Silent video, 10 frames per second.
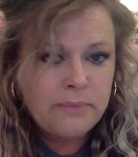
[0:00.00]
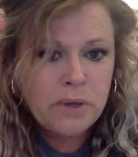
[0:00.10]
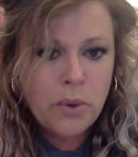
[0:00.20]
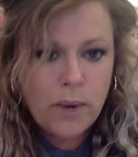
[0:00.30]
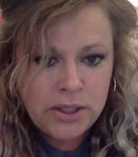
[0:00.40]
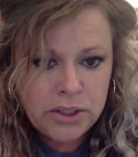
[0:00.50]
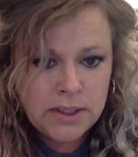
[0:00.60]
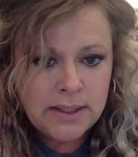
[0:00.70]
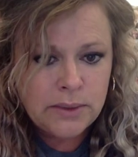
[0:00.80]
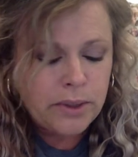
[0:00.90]

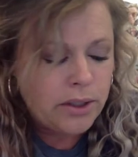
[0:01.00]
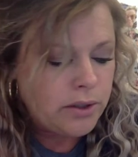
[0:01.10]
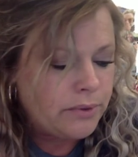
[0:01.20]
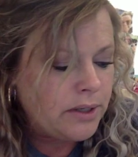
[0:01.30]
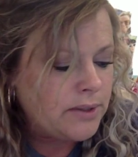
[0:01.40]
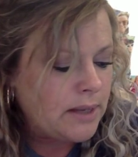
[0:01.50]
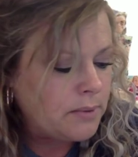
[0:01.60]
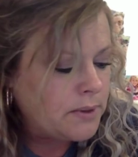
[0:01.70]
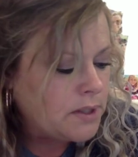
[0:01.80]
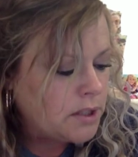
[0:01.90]
question is what a good reader is
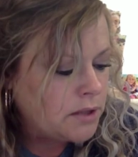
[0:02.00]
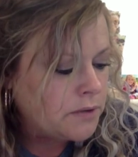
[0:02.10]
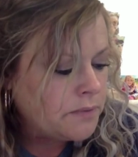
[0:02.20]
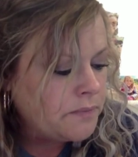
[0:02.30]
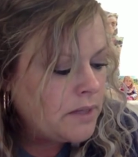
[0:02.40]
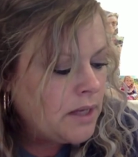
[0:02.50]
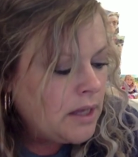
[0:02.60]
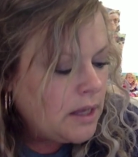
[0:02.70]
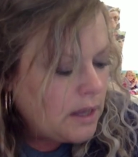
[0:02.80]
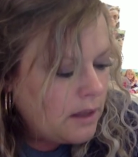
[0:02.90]
able to do.
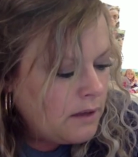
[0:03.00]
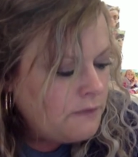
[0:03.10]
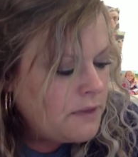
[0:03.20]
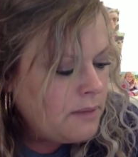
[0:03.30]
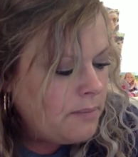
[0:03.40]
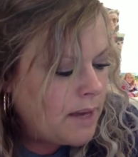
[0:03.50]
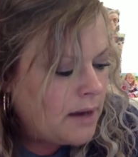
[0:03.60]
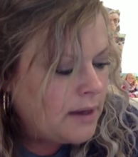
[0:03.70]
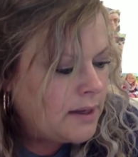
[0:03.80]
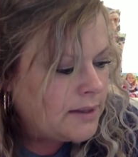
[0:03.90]
If the
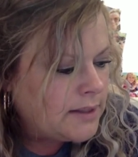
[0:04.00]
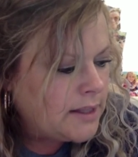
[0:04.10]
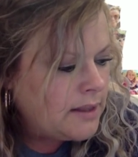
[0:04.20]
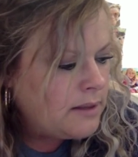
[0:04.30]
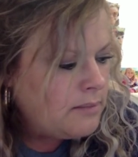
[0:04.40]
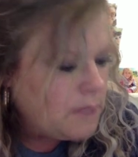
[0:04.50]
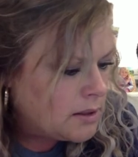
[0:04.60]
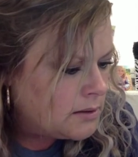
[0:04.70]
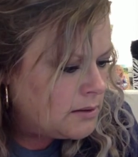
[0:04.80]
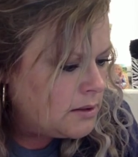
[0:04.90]
bug gets in the
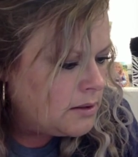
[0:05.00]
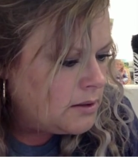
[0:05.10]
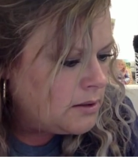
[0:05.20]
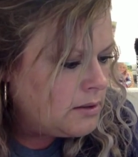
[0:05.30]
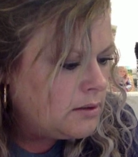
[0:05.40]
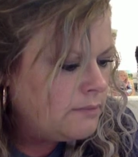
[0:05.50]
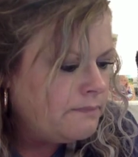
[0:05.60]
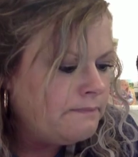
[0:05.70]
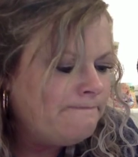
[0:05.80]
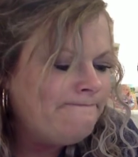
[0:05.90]
milk,
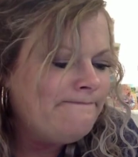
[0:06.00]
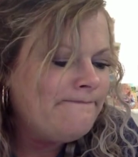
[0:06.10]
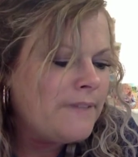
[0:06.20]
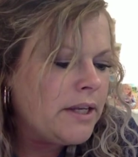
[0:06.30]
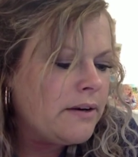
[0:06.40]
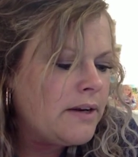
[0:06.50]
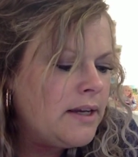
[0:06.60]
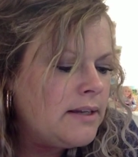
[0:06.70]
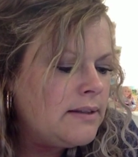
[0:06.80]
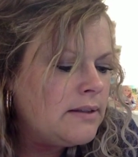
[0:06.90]
here it
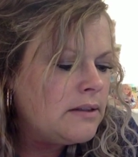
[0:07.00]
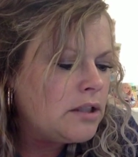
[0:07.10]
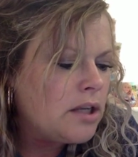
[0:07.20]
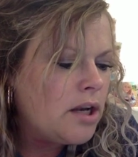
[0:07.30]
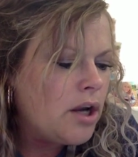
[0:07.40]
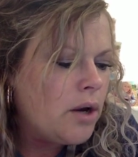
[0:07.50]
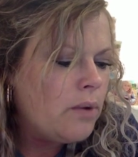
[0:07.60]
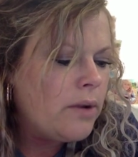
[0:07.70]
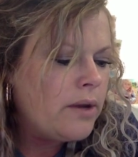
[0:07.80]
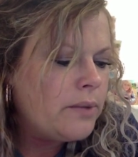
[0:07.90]
is, no
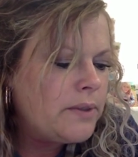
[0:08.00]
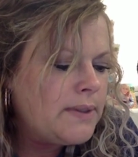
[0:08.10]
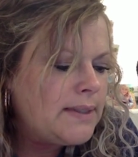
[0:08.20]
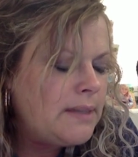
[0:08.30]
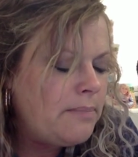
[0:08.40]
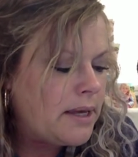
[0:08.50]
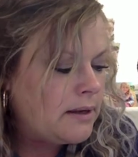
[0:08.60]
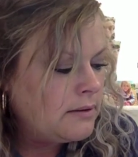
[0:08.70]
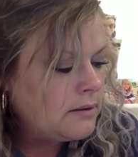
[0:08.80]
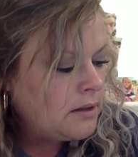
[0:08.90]
one will sip it.
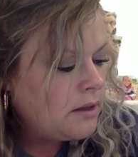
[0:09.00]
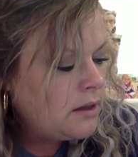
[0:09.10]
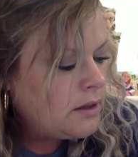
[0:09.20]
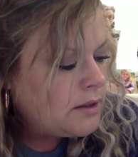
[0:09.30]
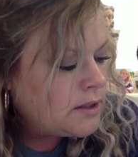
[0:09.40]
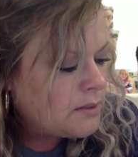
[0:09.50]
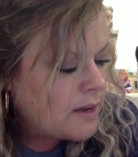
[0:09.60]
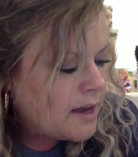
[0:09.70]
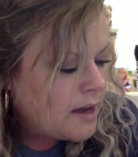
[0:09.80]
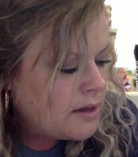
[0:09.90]
So
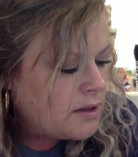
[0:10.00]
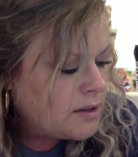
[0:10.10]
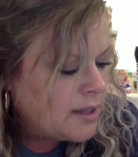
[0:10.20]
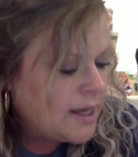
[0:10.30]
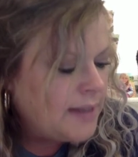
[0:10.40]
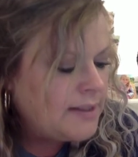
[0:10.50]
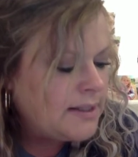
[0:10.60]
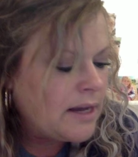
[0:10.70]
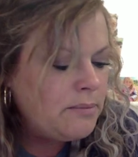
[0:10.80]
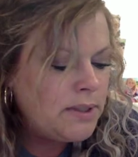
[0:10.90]
I underlined.
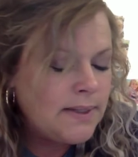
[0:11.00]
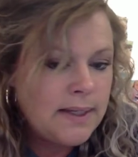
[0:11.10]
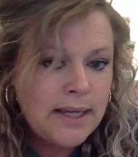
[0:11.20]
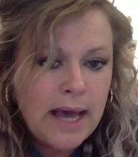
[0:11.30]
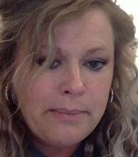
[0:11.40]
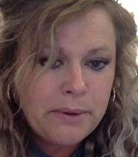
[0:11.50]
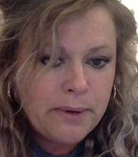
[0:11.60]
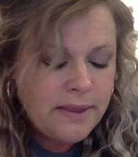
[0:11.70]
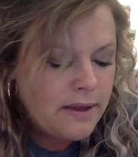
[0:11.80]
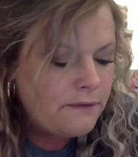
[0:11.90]
Now I'm just going to copy
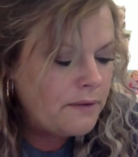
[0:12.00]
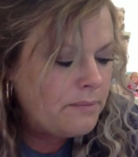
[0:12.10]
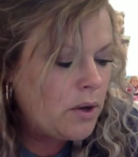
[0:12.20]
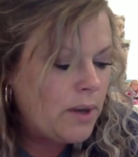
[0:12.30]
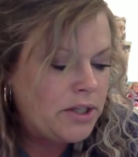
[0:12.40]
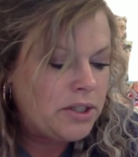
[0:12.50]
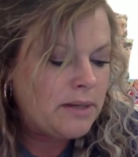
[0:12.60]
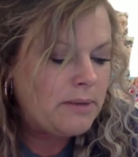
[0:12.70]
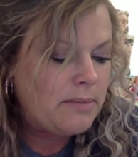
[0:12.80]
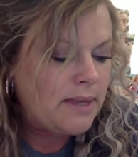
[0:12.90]
right there from the question.
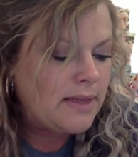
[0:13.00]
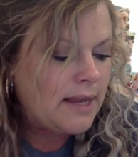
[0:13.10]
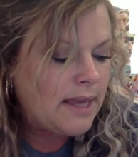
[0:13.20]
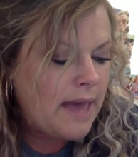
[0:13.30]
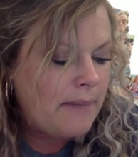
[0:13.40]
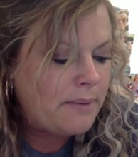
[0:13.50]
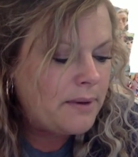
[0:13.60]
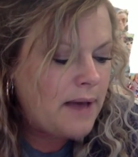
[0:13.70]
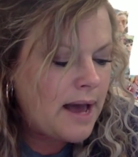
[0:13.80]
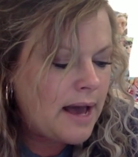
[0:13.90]
I'm going to make that a
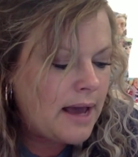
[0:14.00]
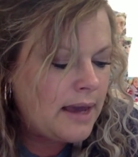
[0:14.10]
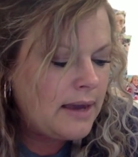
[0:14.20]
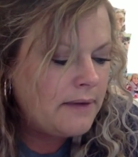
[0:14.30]
capital I